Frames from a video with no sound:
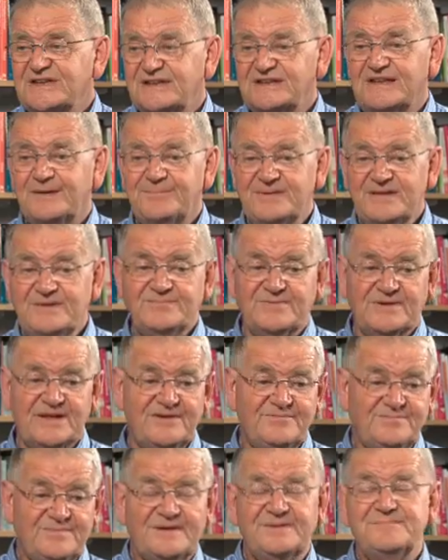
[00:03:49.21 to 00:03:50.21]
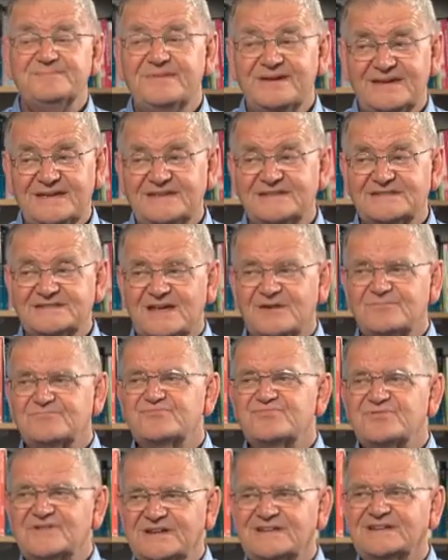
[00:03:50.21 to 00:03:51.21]
And our people, I've been amazed how
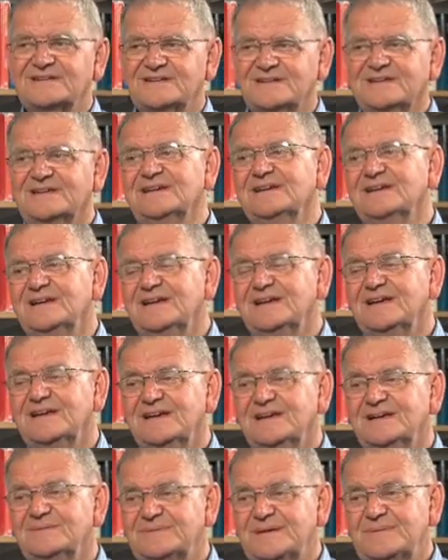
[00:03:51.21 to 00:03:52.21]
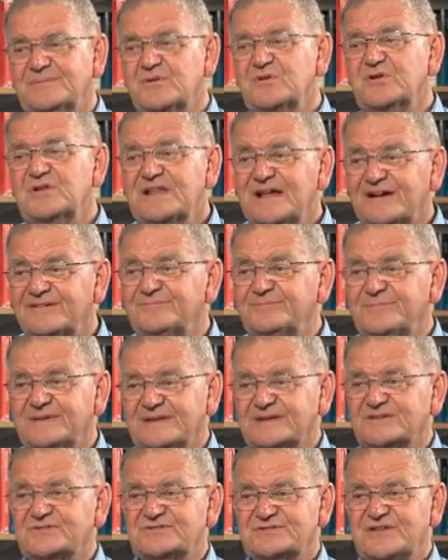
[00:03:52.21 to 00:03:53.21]
brilliantly people who love
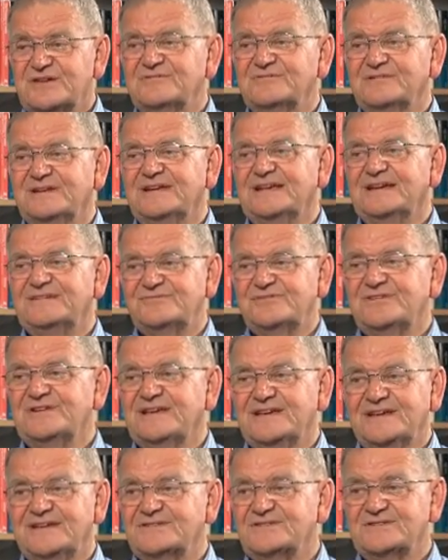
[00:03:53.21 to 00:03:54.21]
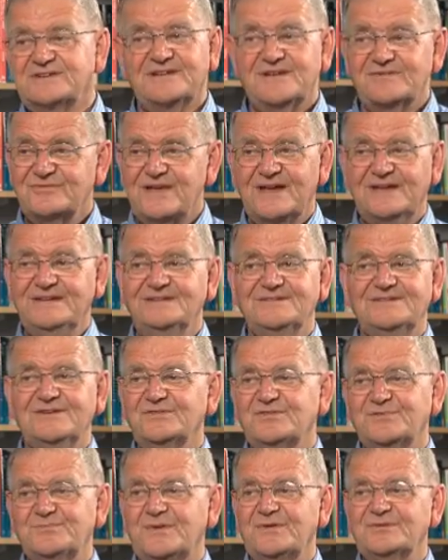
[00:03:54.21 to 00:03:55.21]
being at Stoneleigh every year said, okay,
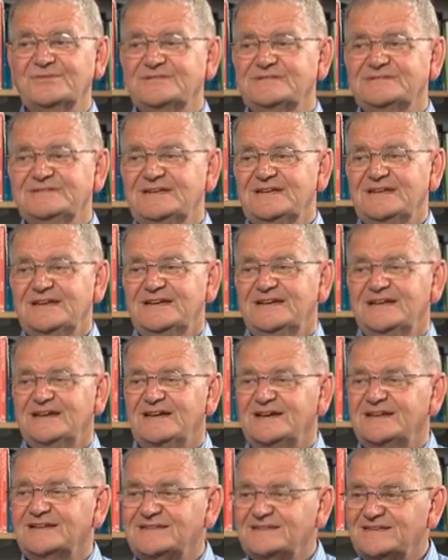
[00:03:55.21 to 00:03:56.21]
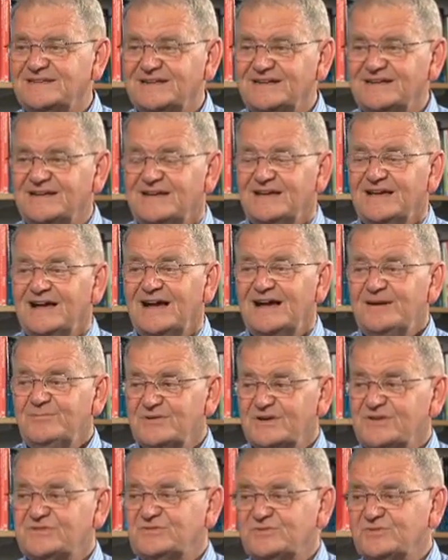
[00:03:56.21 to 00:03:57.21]
God's spoken. And I have
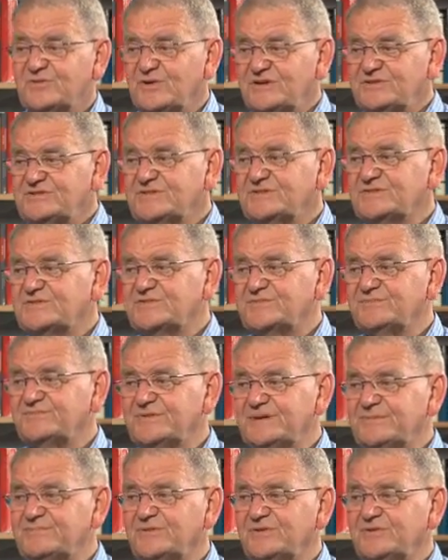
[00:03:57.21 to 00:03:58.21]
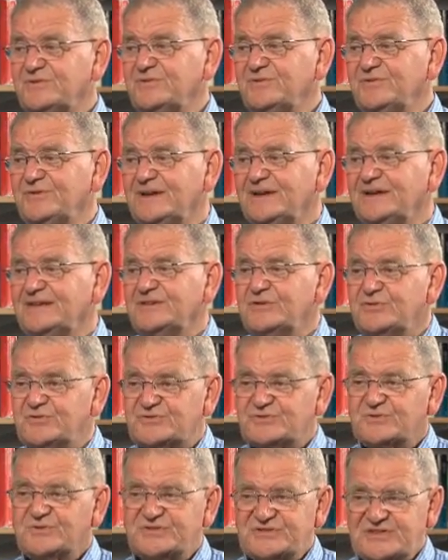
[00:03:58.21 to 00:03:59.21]
1 or 2 questions from people who
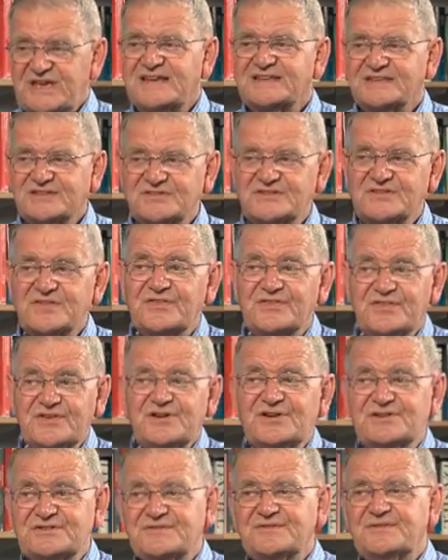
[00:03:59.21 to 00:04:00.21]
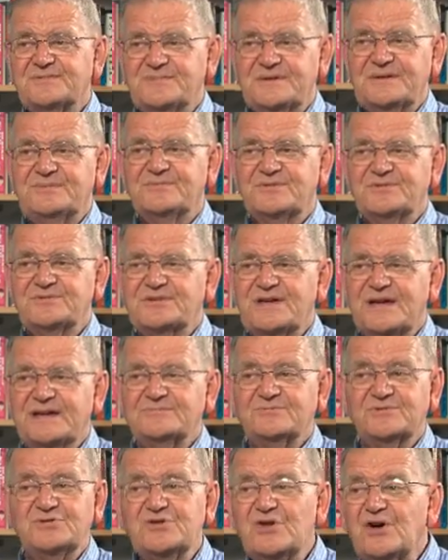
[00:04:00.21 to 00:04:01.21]
used to attend, because 1/3 of the people who
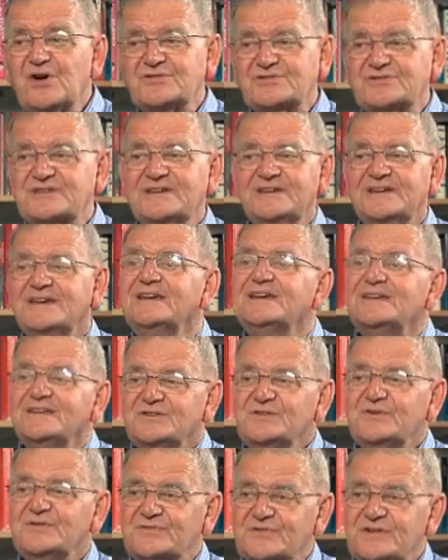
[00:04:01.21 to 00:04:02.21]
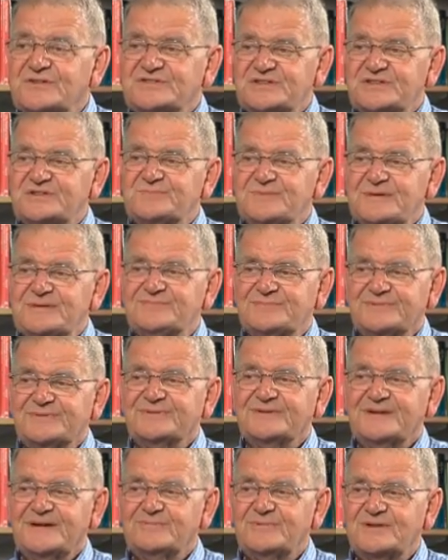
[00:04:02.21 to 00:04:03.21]
came were not New Frontiers
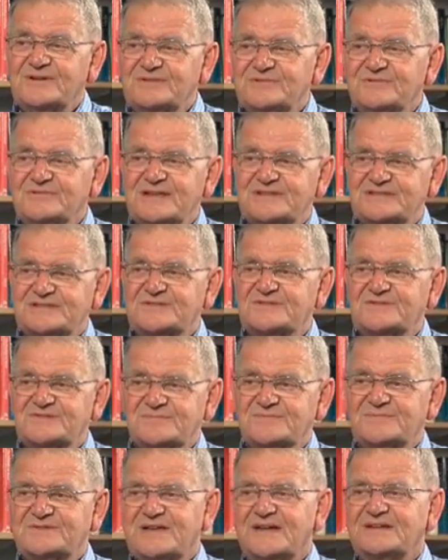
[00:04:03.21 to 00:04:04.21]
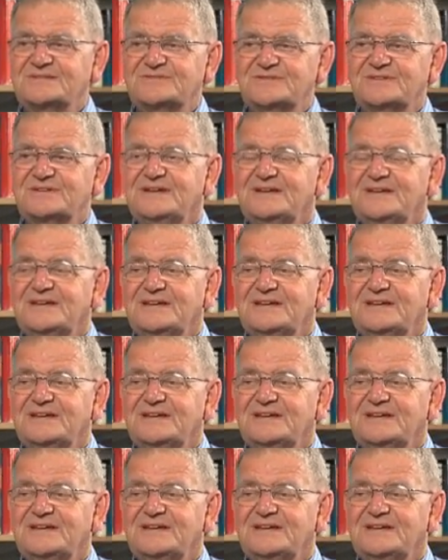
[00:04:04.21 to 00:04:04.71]
people. I 1 or 2 letters from such.